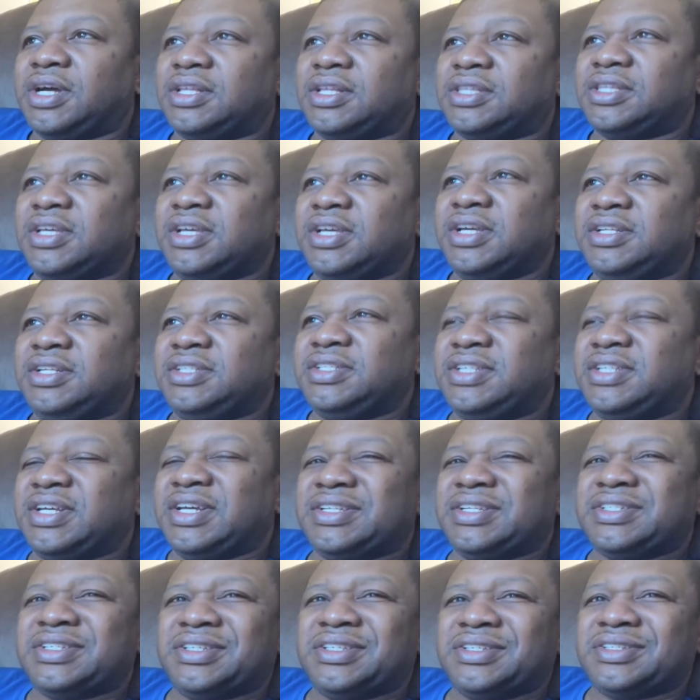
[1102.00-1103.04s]
think
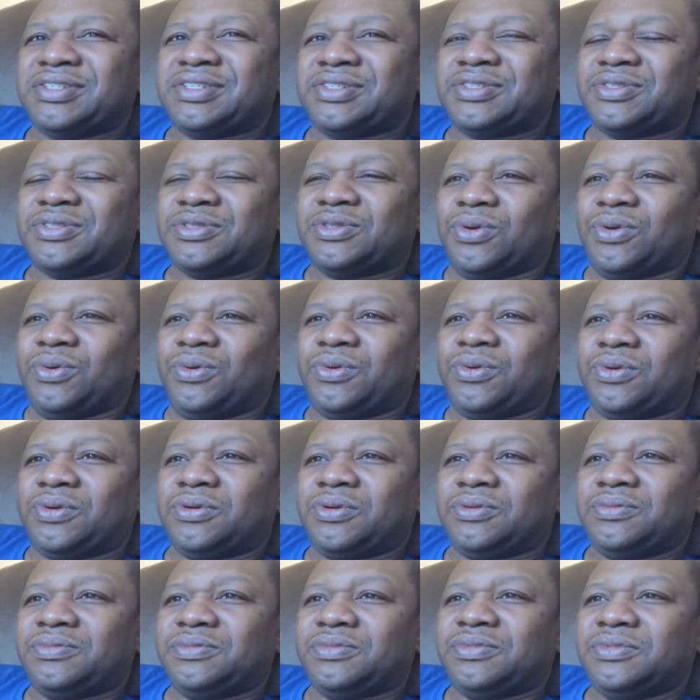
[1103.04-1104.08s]
Desert
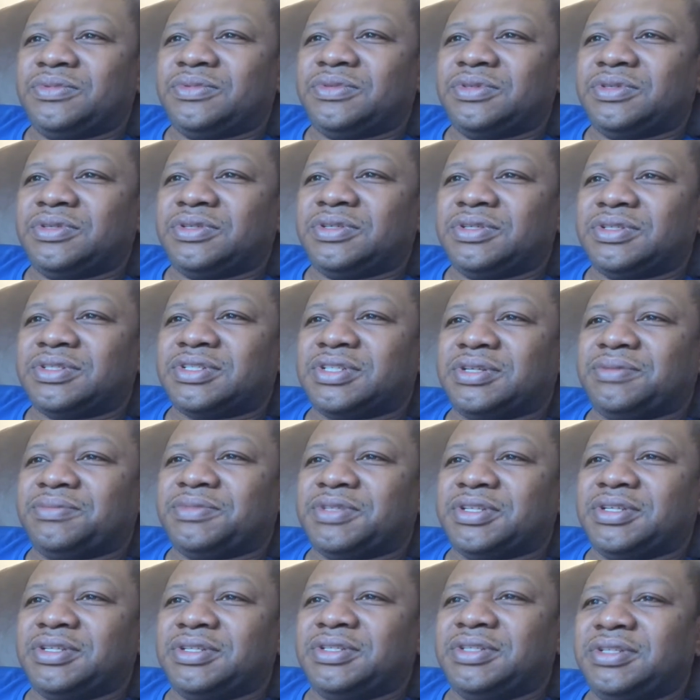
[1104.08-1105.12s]
Storm or
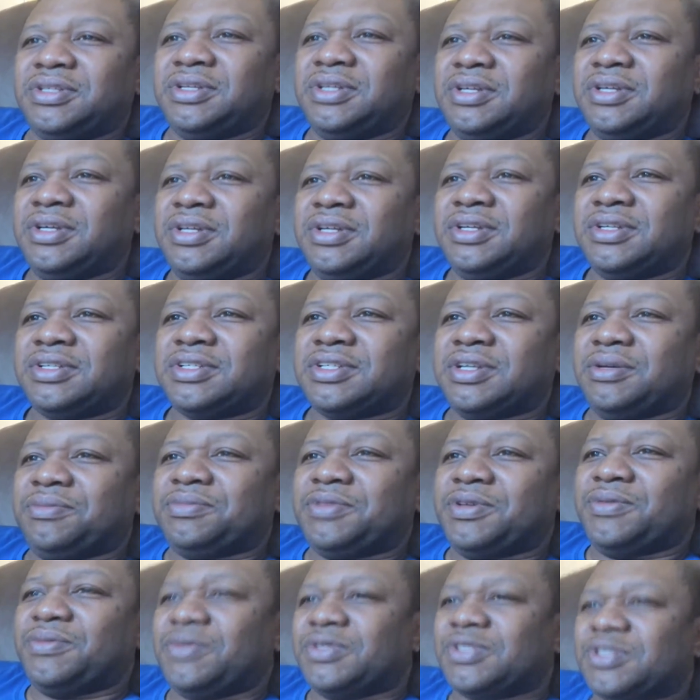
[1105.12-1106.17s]
something.
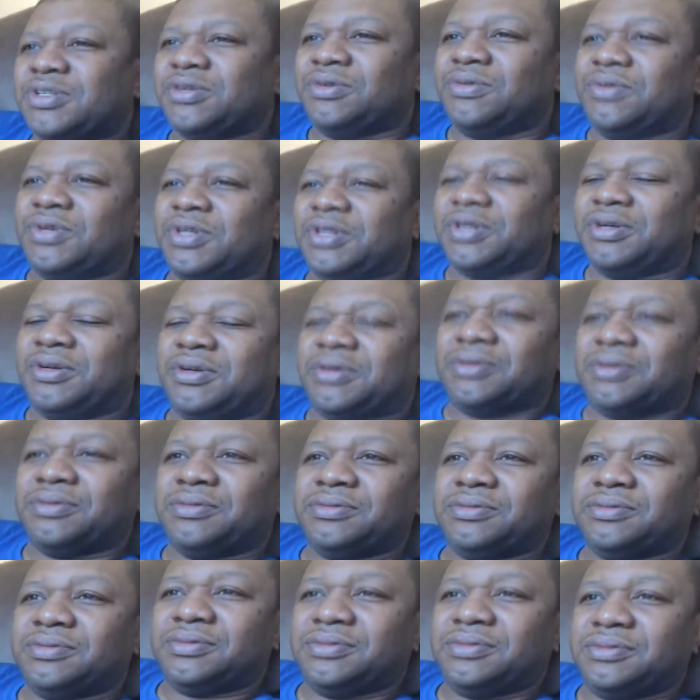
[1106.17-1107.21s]
Something was going on
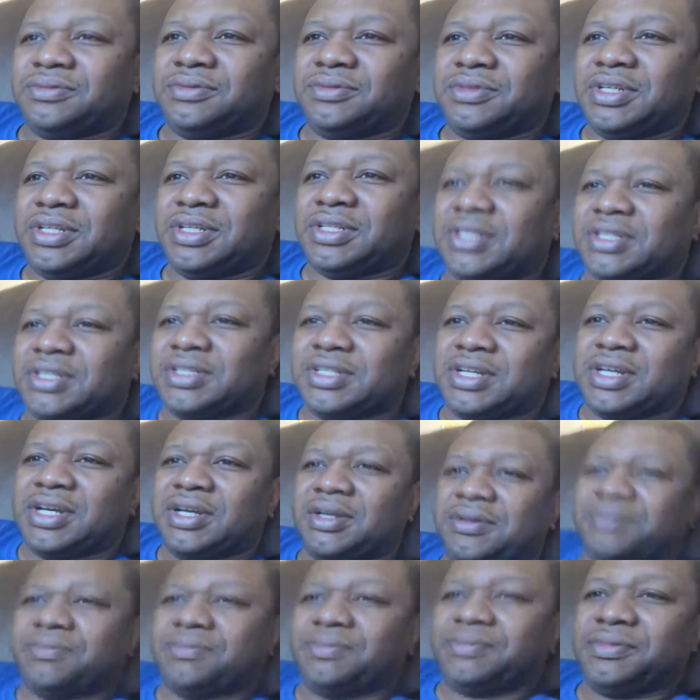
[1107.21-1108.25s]
at the
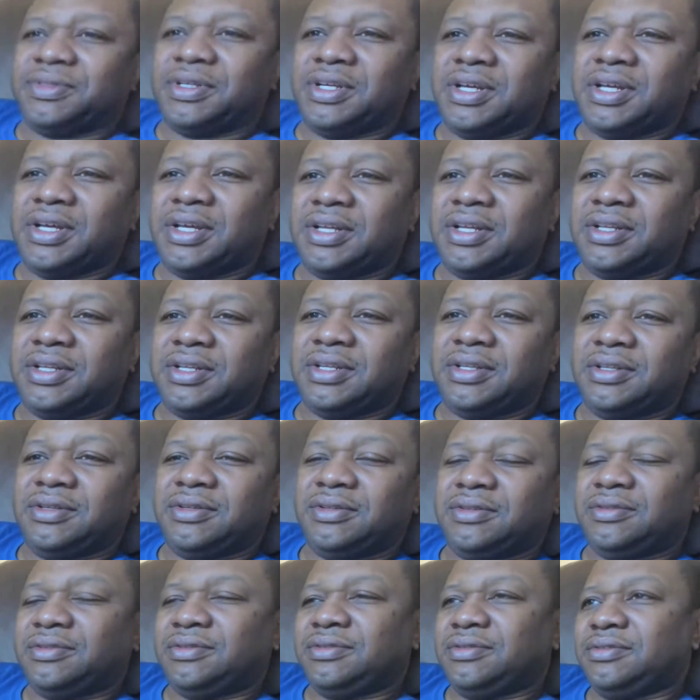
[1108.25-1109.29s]
time.
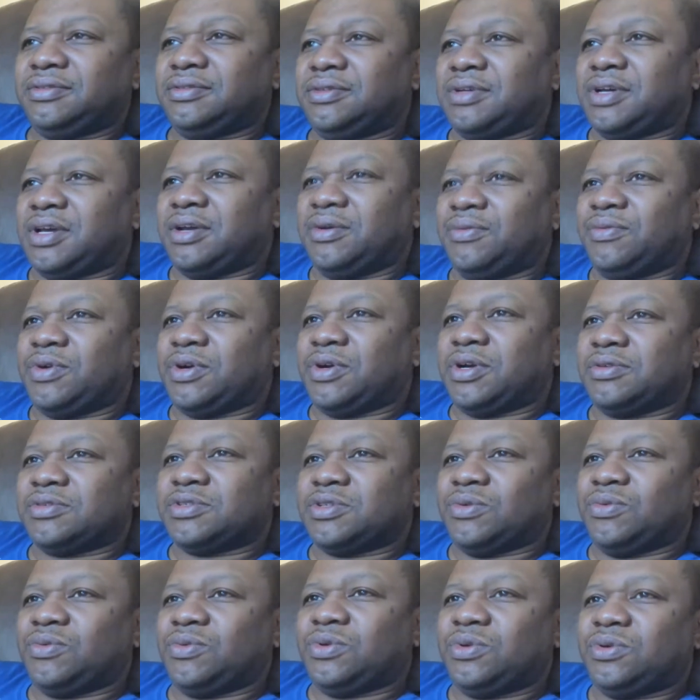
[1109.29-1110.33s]
And like
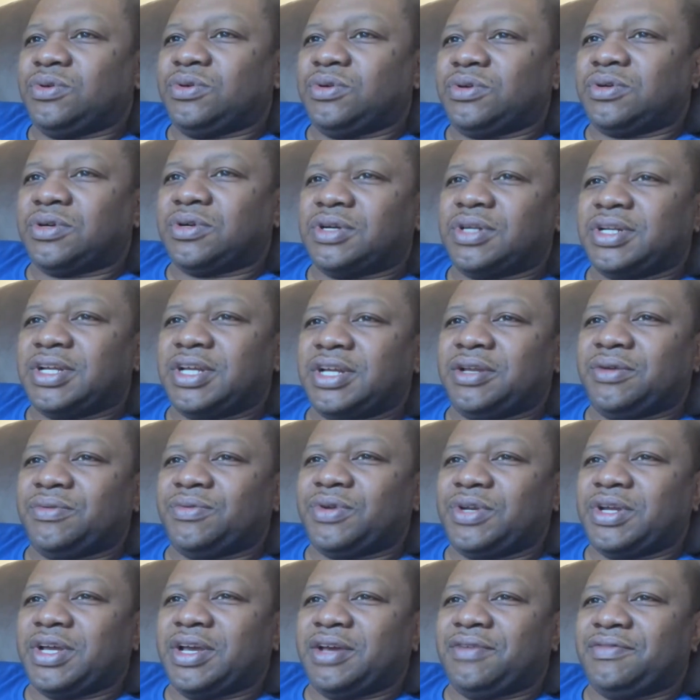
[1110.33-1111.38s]
where's a war? They didn't
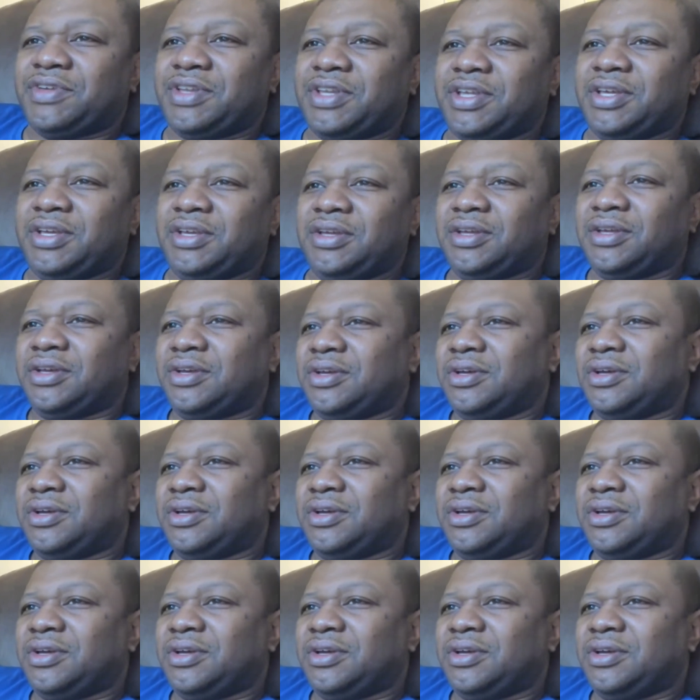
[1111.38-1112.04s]
want to have any